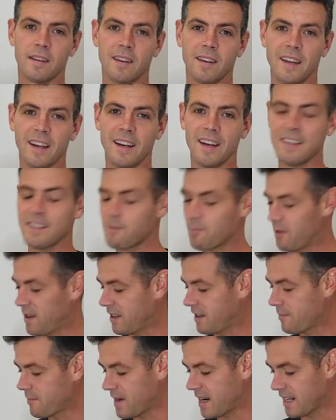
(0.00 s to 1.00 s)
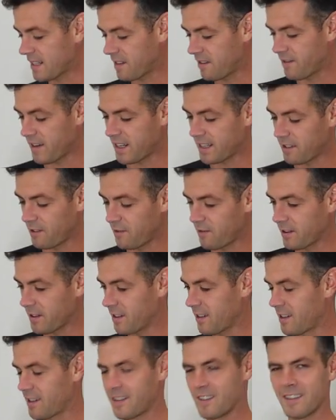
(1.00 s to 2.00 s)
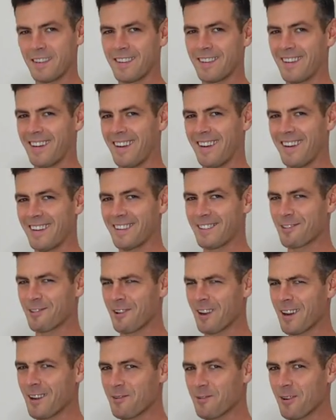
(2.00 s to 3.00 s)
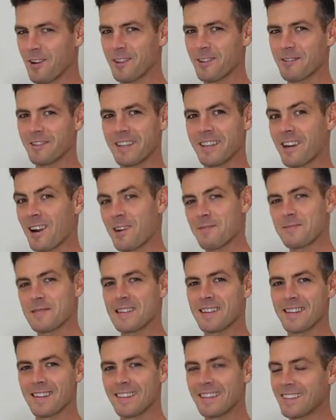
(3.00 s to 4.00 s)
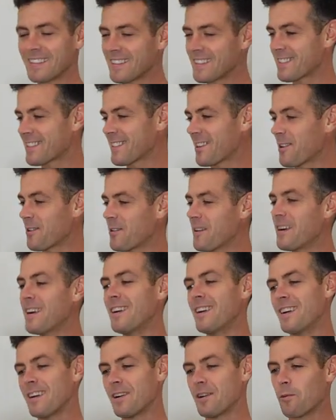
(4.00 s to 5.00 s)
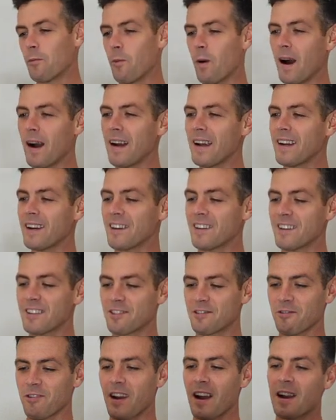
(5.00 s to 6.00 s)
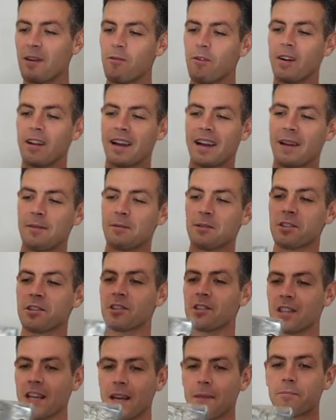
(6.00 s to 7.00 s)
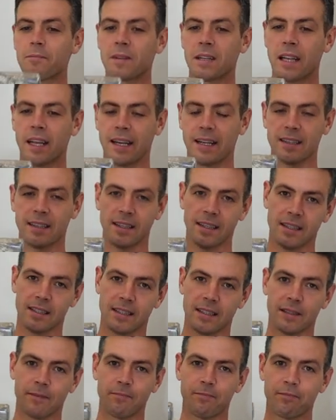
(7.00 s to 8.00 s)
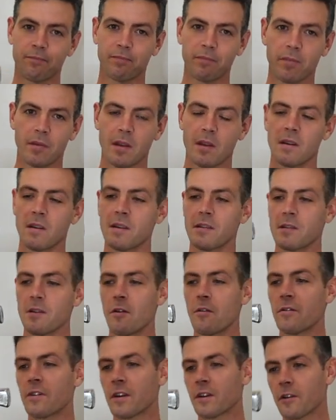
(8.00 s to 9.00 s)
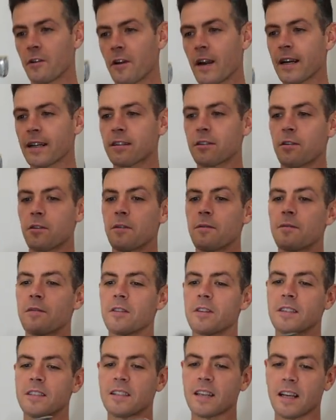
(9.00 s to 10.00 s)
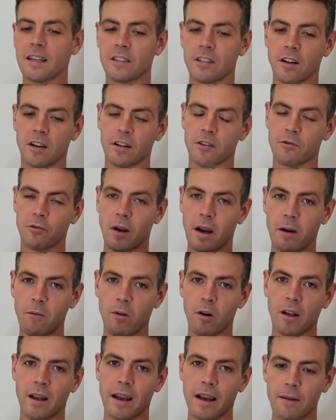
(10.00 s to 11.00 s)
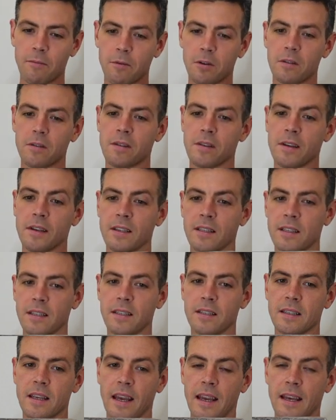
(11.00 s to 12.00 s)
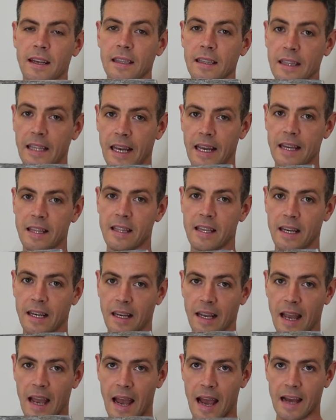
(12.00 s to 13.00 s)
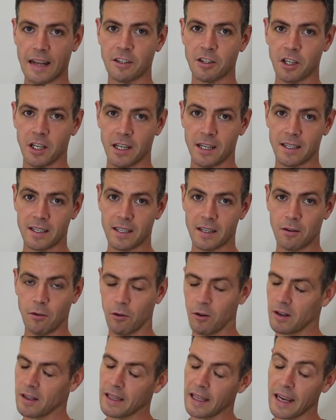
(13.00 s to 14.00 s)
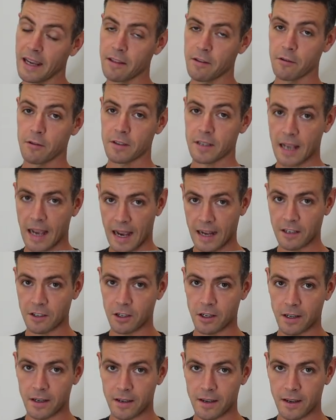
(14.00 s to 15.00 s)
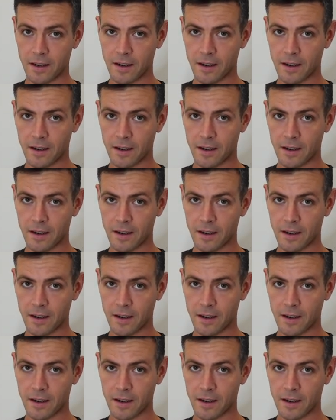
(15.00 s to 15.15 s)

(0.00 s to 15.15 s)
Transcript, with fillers: Hey guys, welcome back to Vancouver uh, Drywallery Carpenter. So why are drywall hammers shaped like this? So the correct term for this is actually not drywall hammer. This is a lathing hatchet or a lather's hatchet.